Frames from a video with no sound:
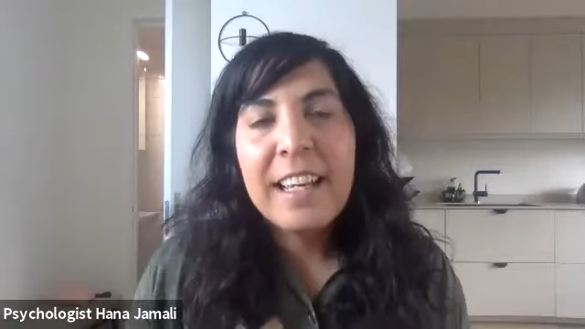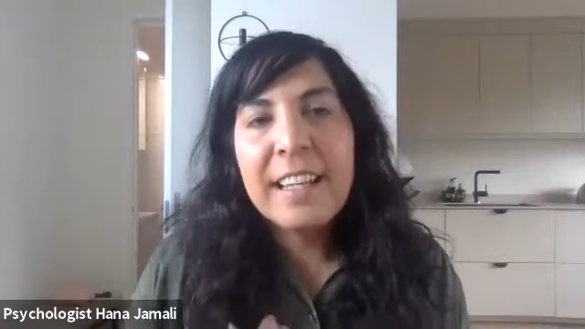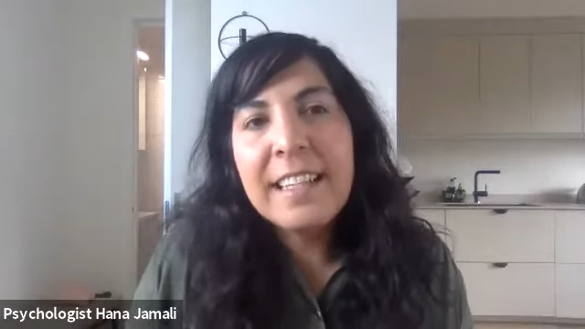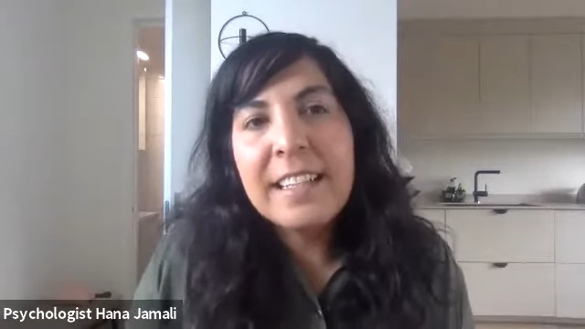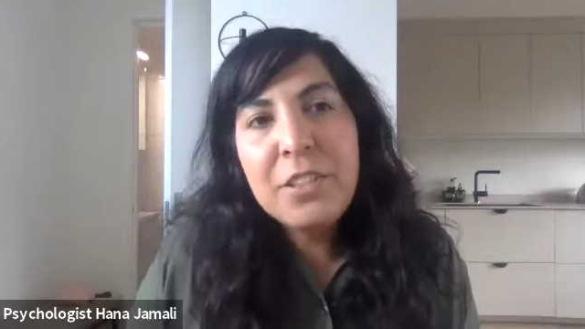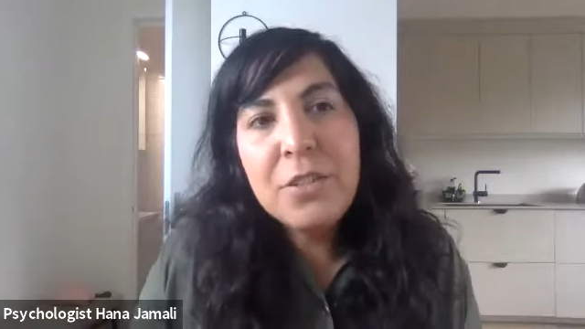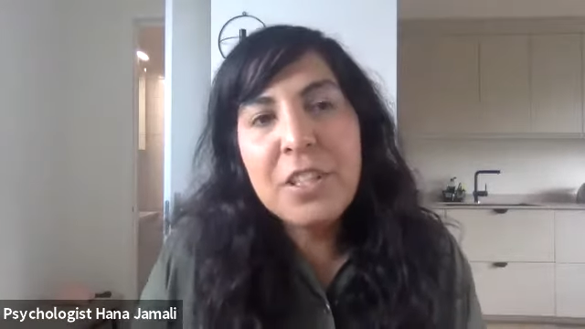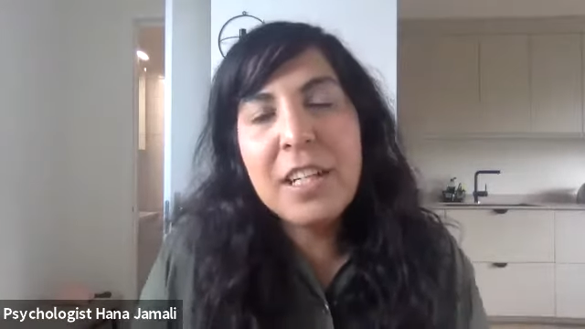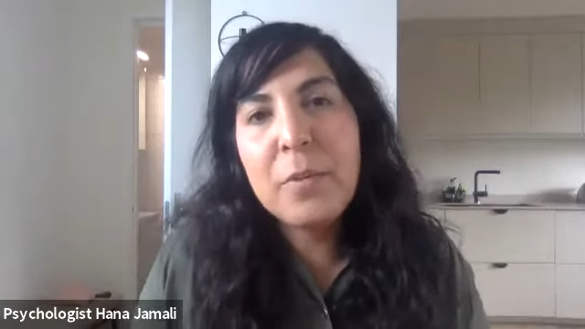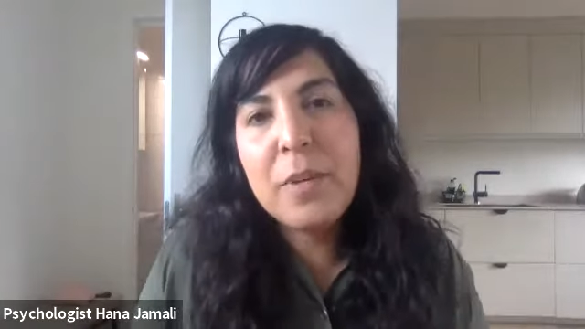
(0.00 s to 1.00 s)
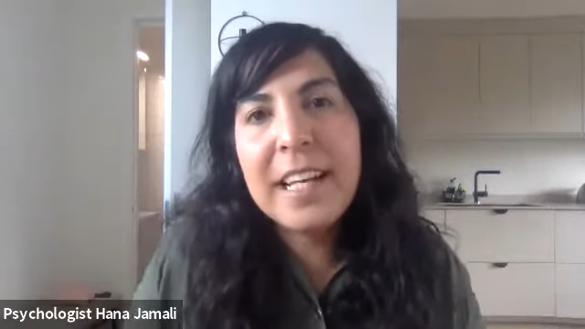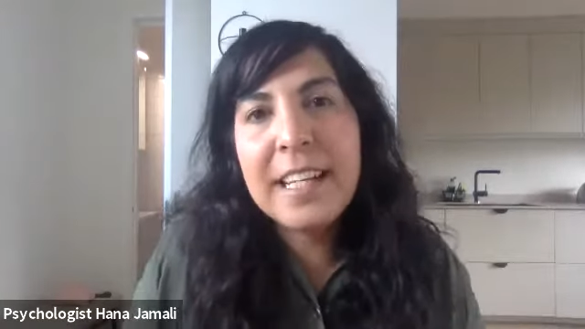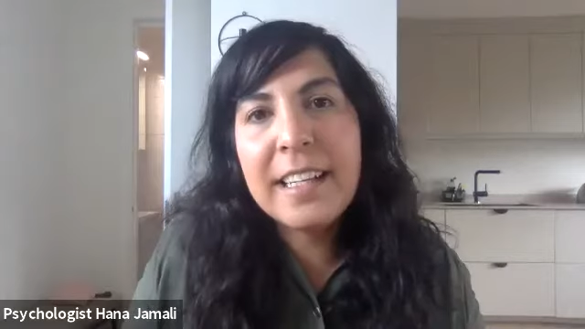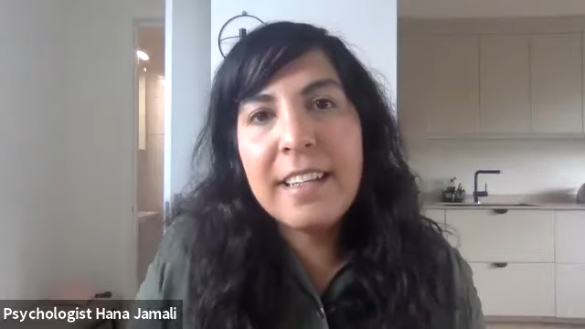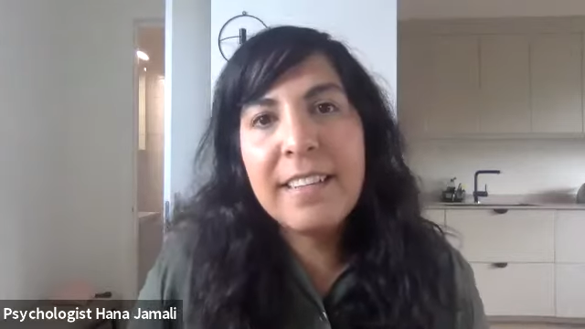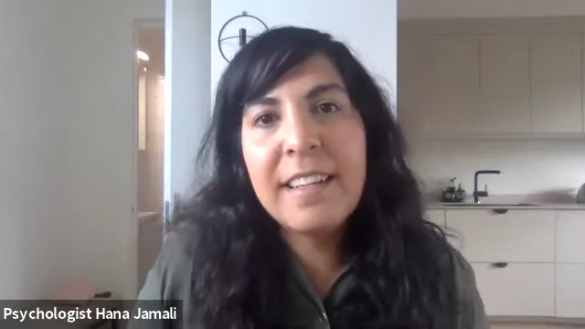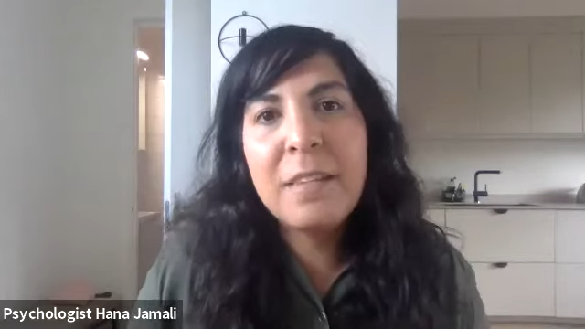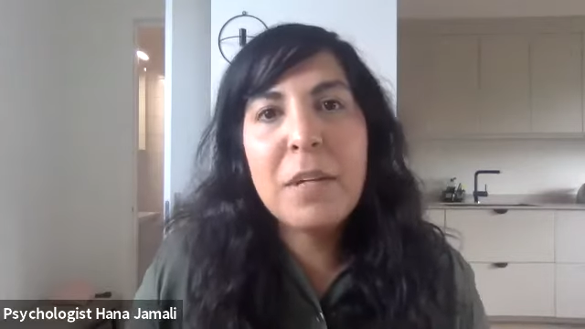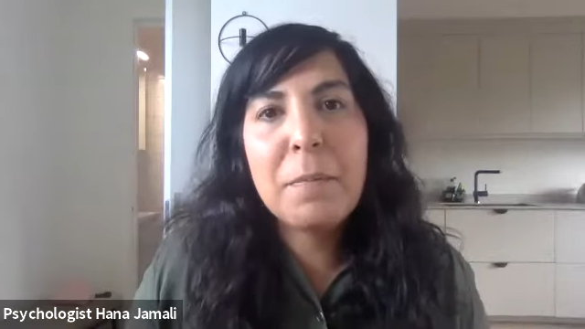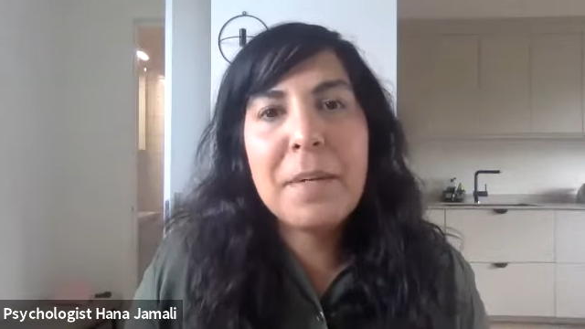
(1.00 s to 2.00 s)
And that's mm-hmm. usually why I
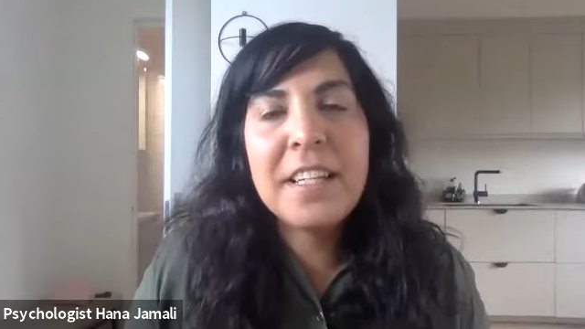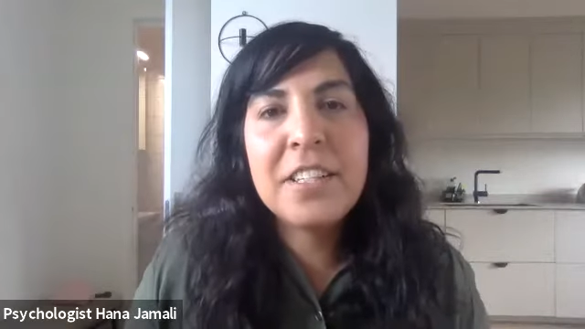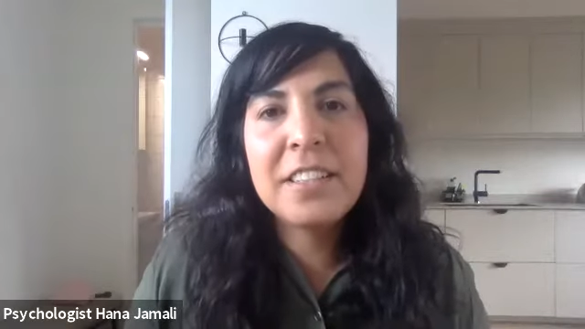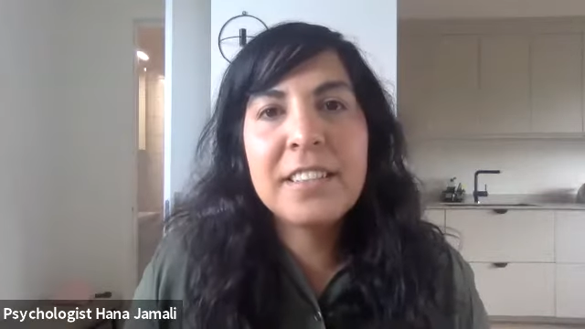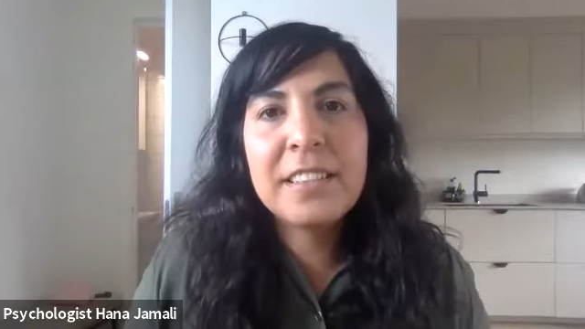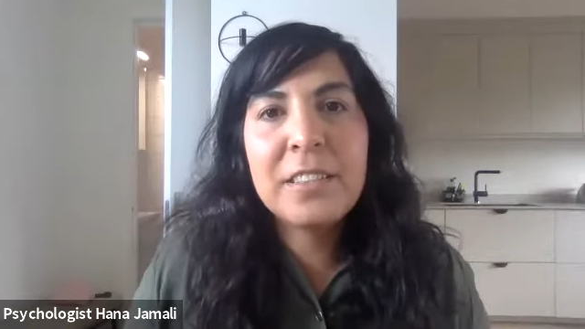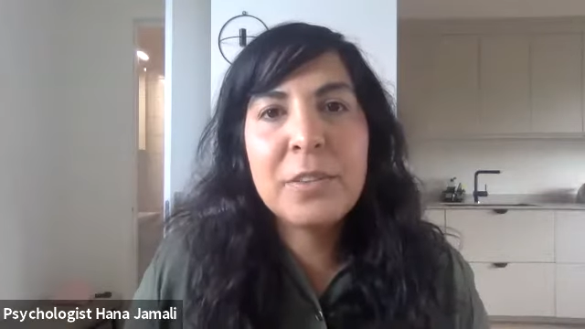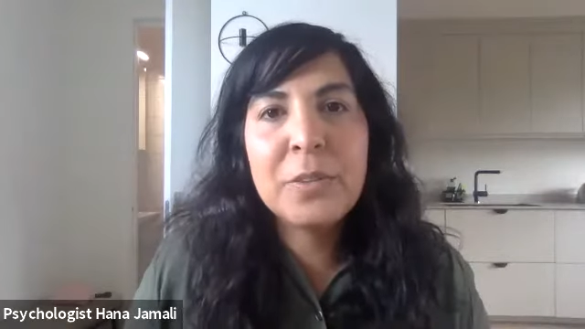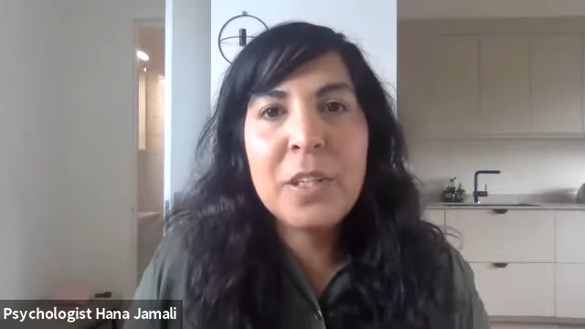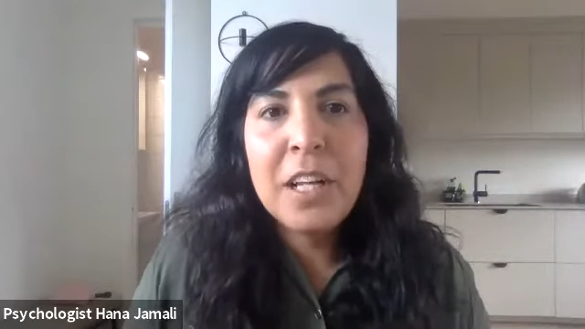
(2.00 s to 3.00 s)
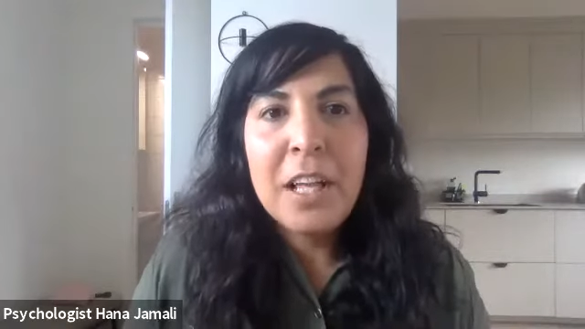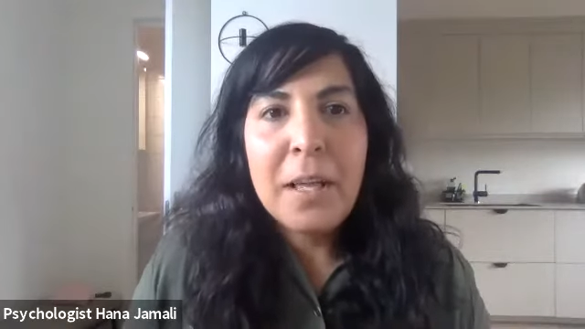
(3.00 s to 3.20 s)
tell my patients to